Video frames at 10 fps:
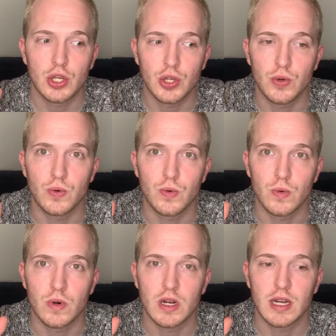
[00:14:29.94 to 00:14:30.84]

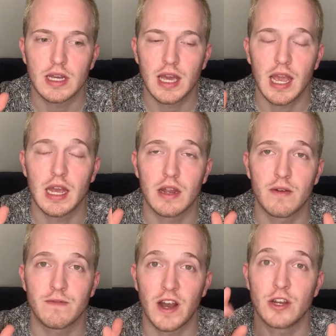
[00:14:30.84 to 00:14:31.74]
you can
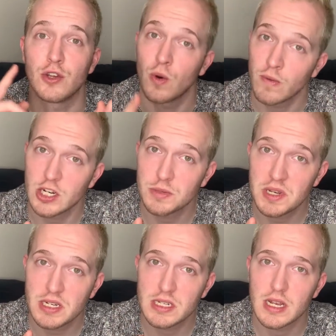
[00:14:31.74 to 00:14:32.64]
find your
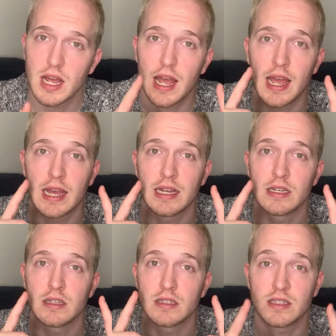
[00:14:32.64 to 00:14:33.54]
regiment
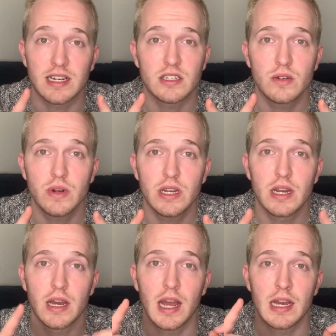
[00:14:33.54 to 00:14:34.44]
and stick to
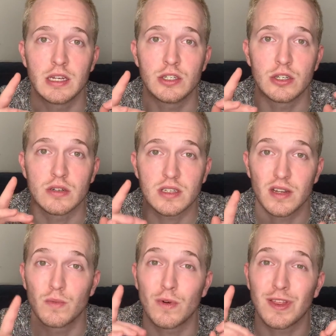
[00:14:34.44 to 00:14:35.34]
it, and your
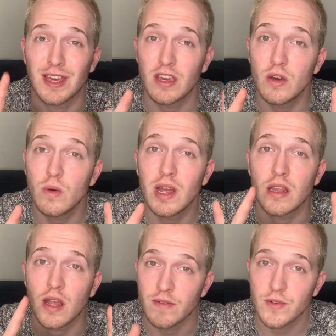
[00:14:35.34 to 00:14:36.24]
skin will thank you
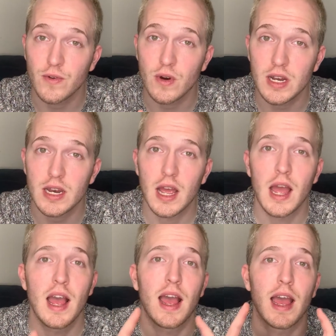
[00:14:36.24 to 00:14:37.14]
and love you for it,
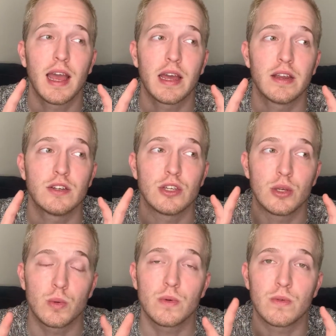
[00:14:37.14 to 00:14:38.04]
and
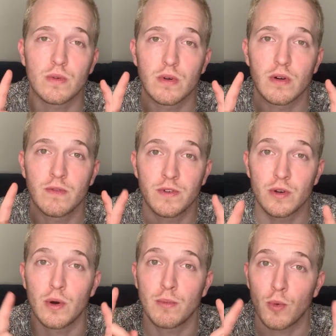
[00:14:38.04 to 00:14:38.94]
you will
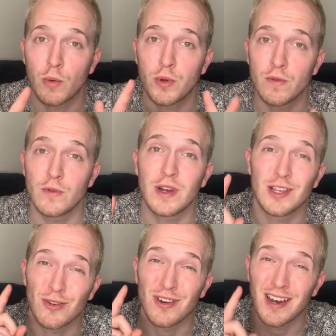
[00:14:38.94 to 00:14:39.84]
feel more beautiful
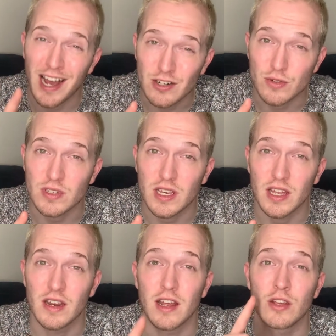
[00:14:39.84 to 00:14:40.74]
in your natural
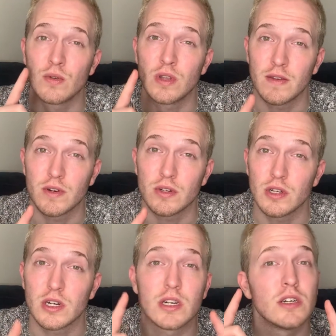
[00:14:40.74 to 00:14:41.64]
skin, and you'll love your
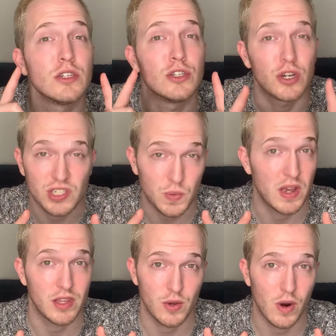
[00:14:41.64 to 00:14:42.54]
look just the
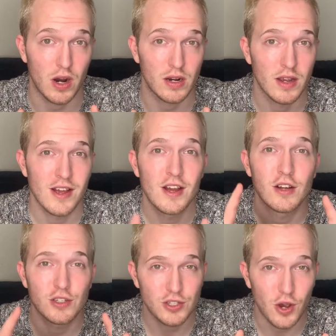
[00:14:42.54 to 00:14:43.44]
way that you are.
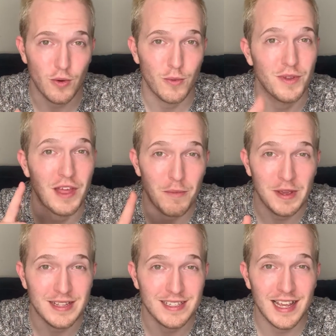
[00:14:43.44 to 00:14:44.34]
So with that
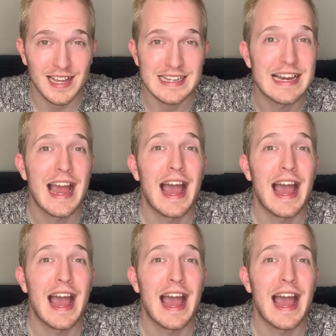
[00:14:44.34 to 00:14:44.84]
being said,